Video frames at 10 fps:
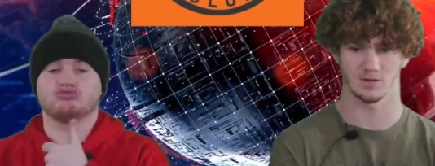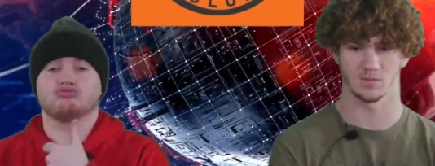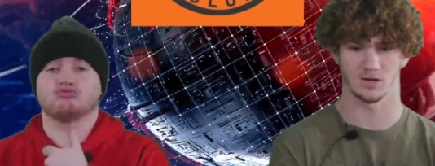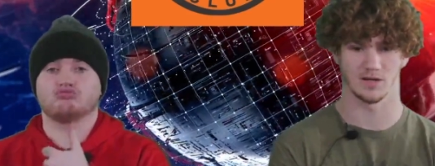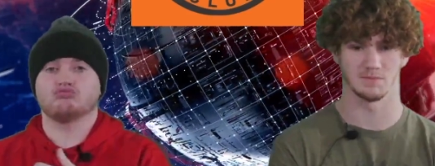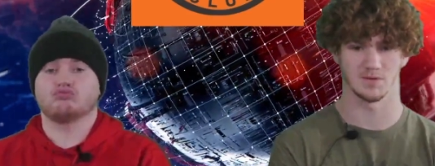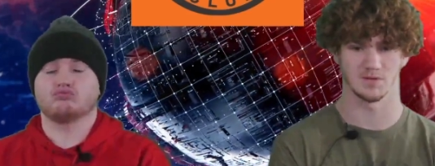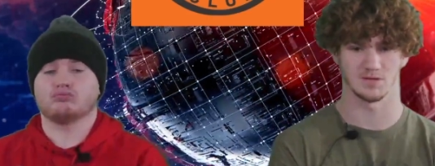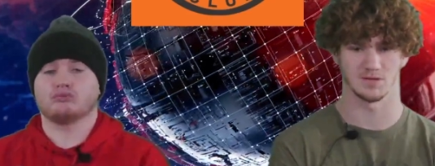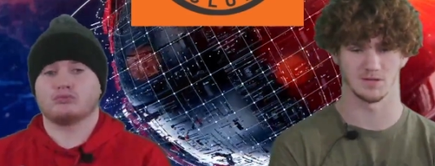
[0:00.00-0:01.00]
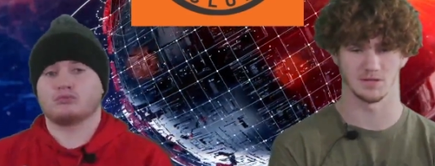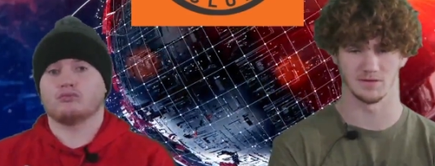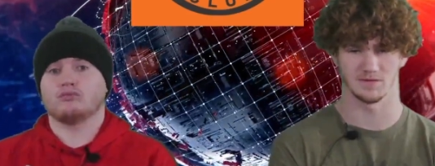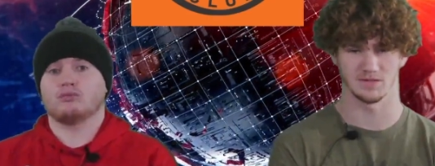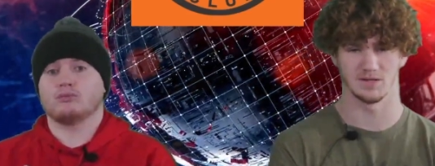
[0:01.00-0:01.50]
Speaker 1: work at abuse
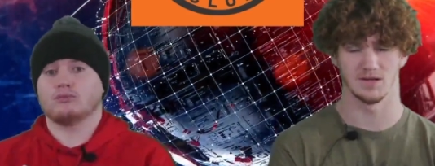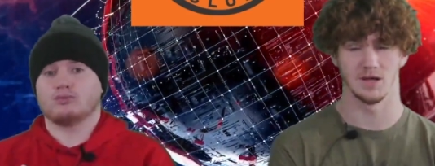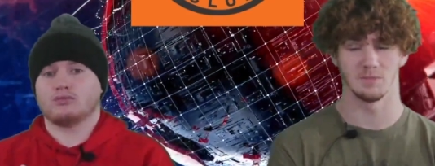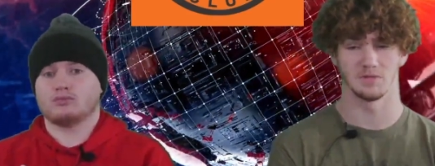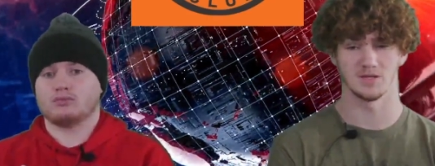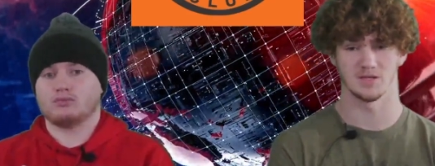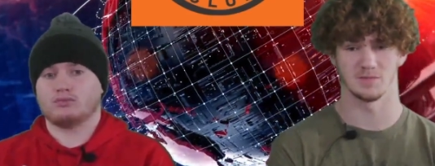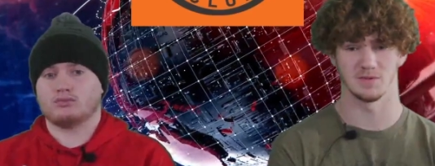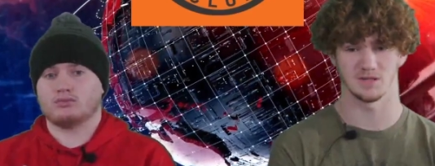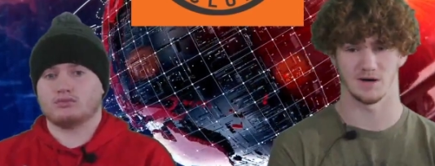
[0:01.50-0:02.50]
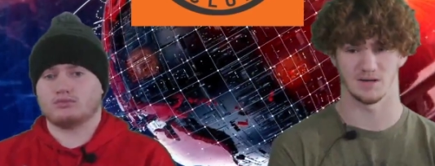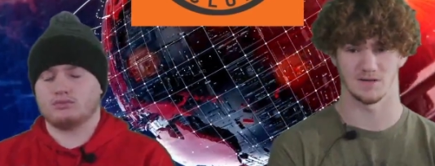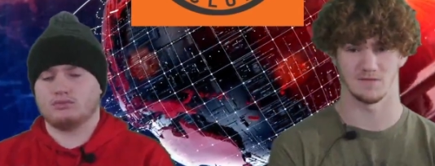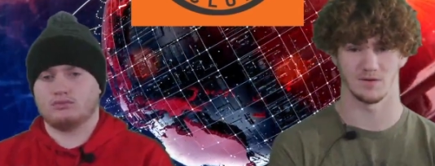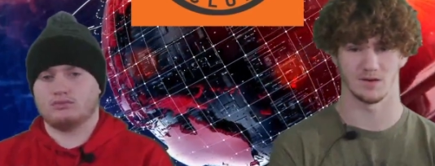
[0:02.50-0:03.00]
alternatives. Please see Ms. Cox
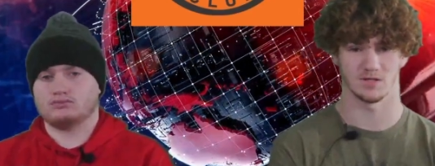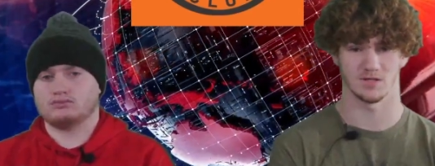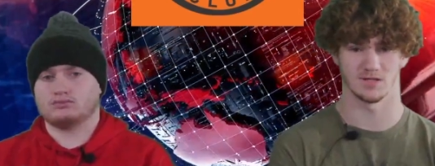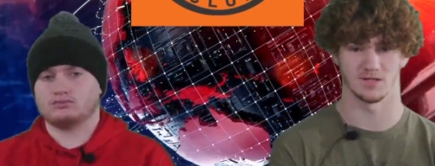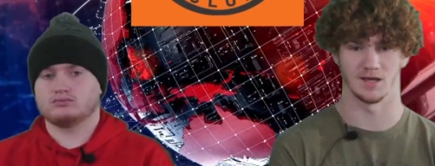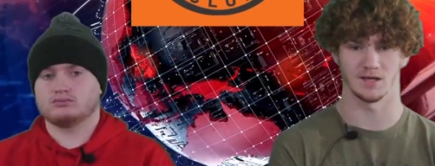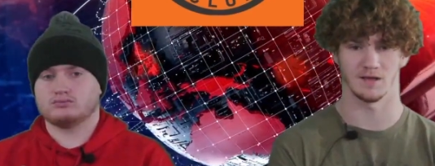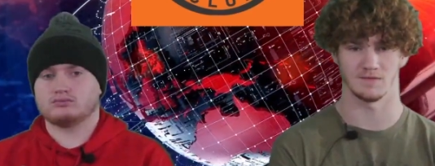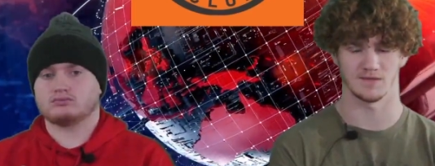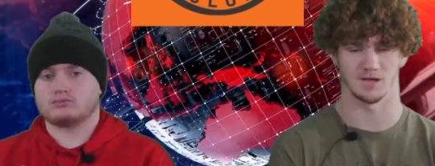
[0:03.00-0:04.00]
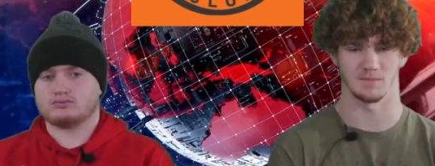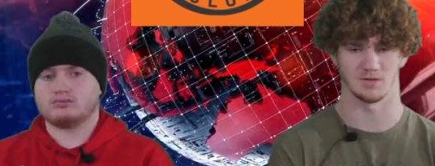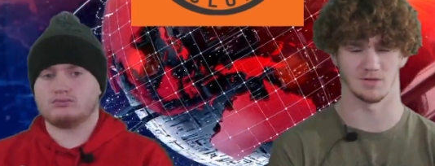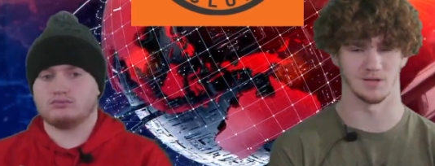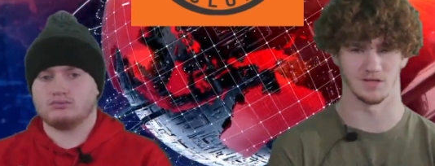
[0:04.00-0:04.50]
if you are interested in any of these
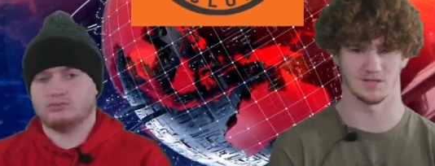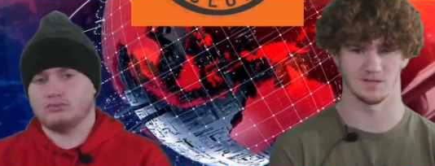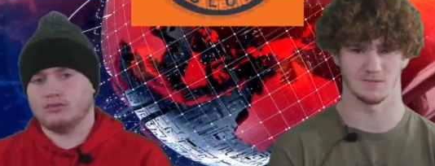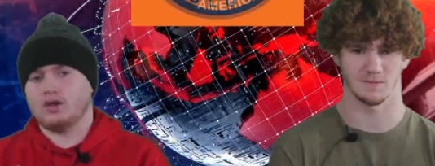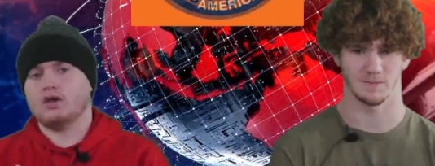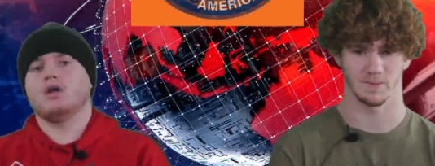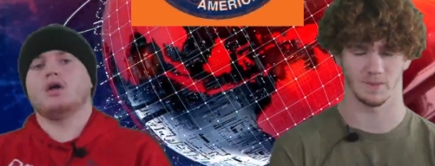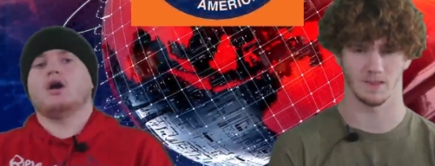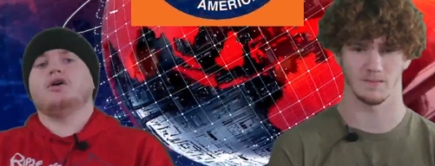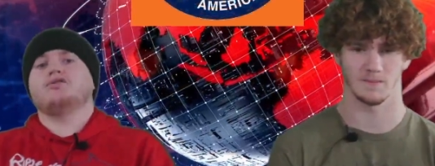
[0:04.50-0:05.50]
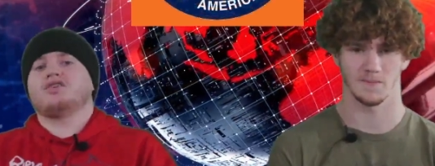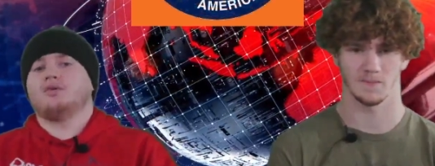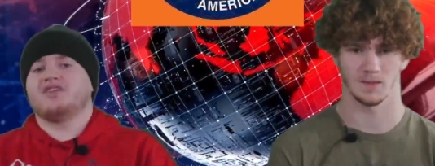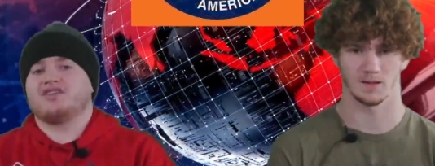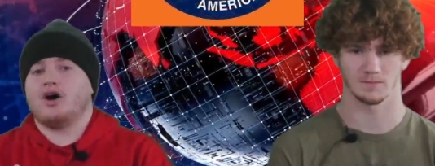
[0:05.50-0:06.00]
opportunities. HOSA
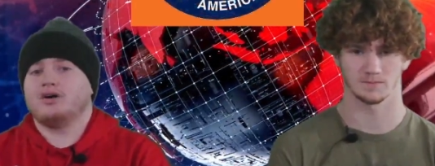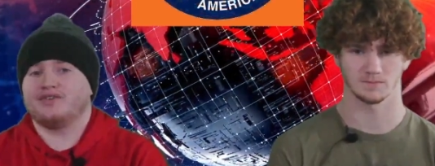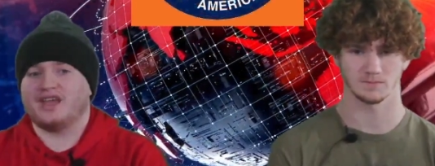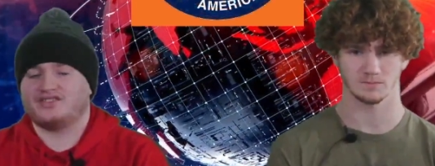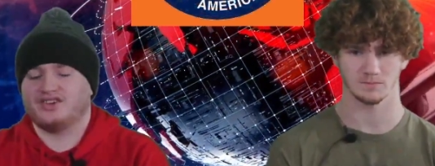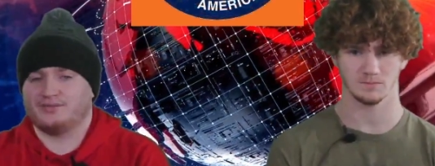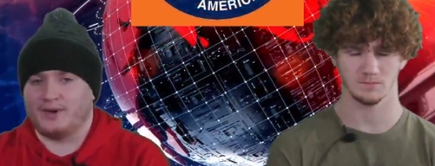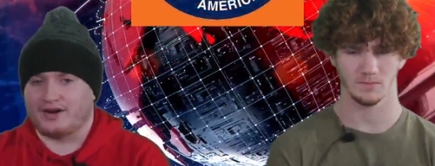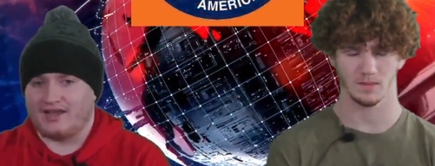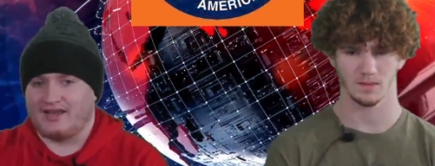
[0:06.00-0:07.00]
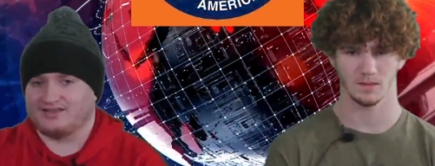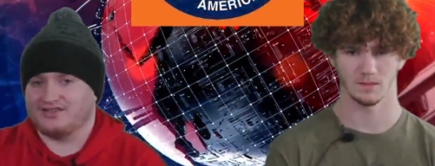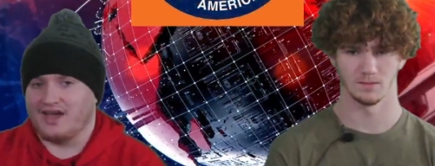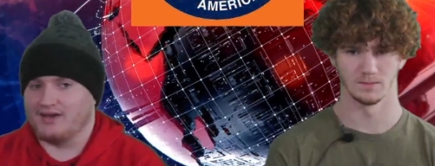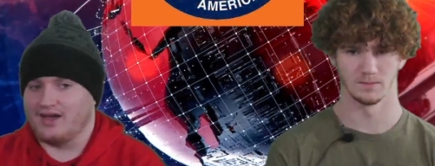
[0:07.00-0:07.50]
wants
Speaker 2: all VHS Bearcats
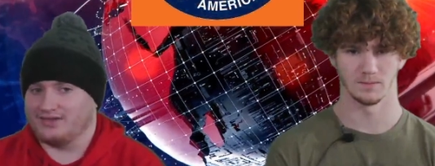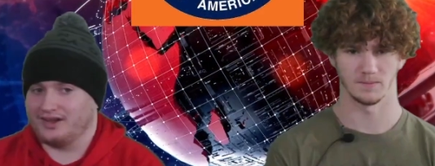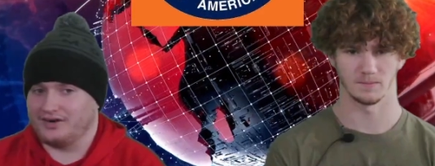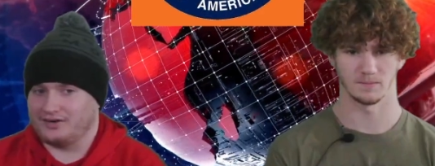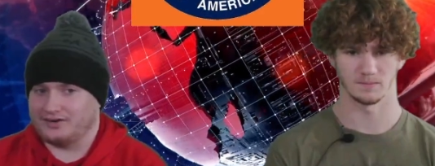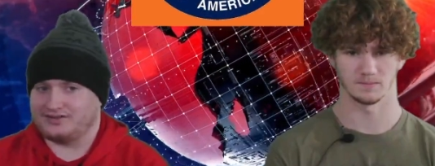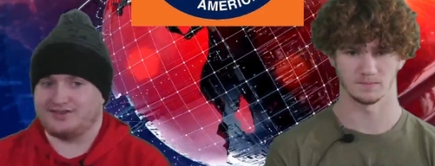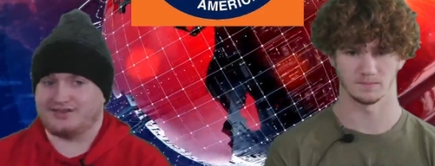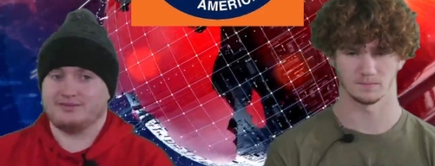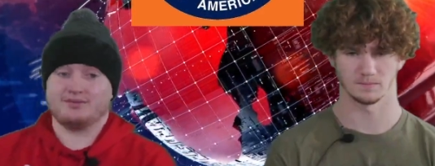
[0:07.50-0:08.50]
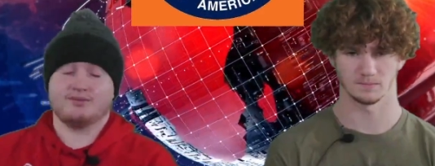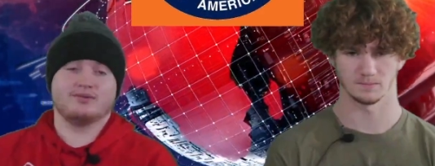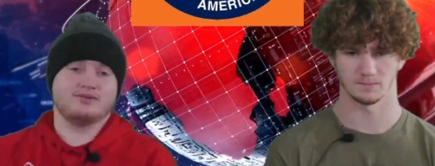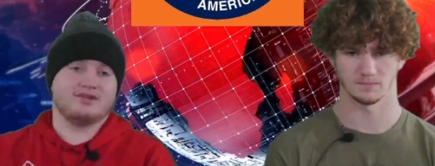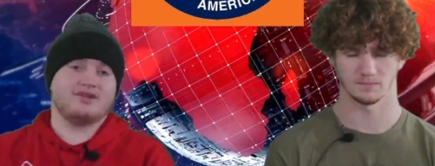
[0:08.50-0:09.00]
to have healthy hearts
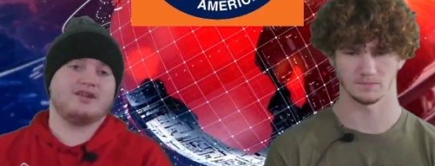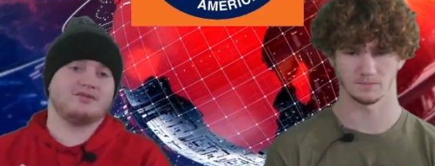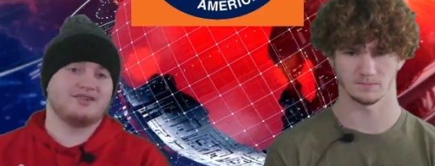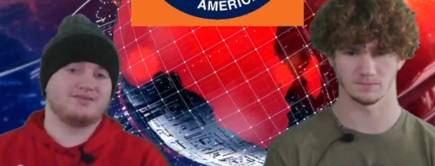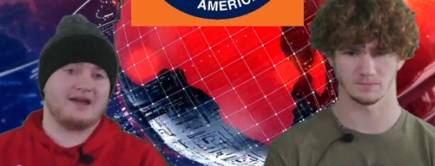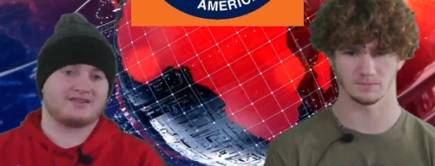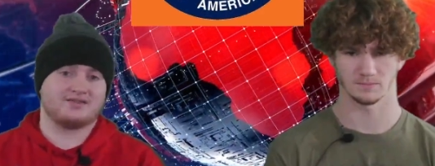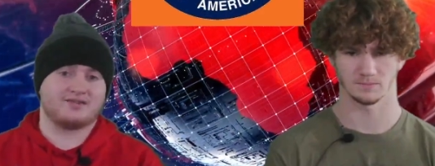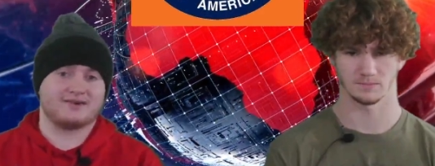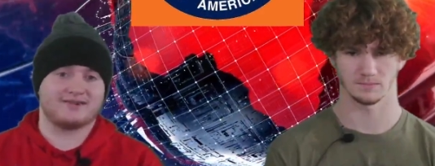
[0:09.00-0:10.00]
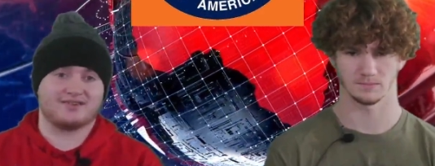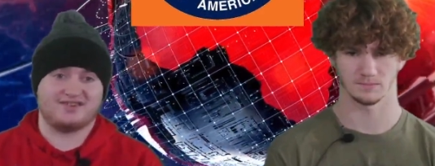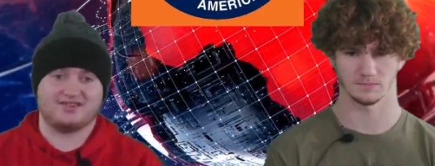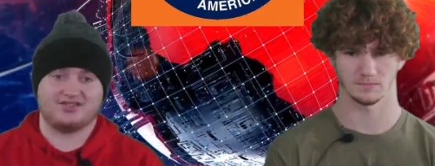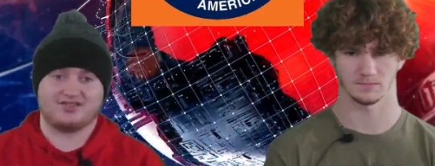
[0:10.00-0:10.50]
the leading risk factors for heart
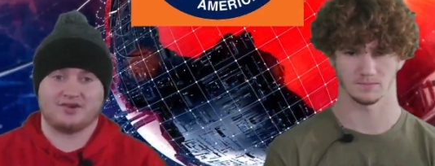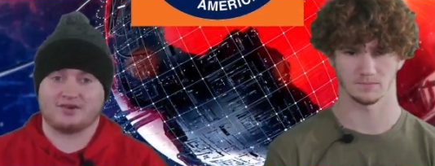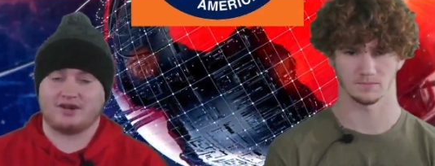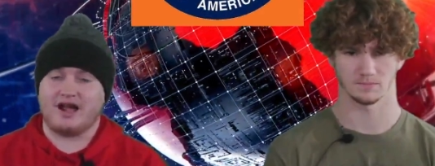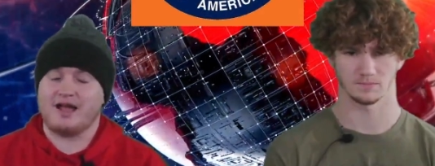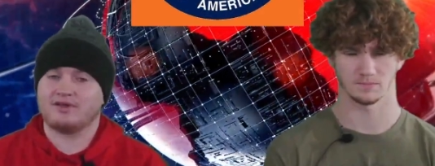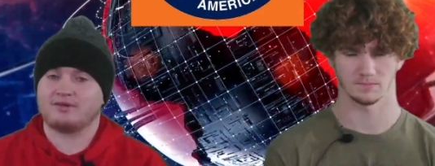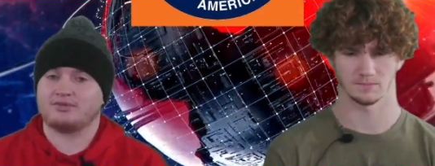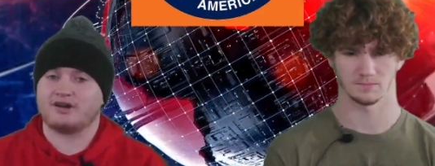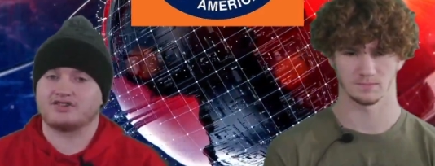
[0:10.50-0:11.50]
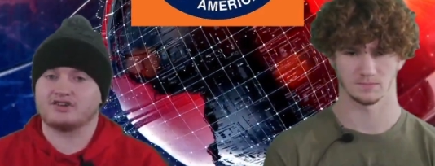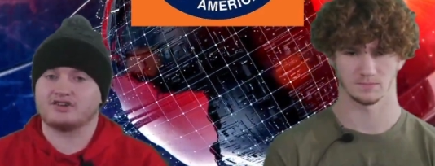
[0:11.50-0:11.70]
disease and stroke are high blood pressure,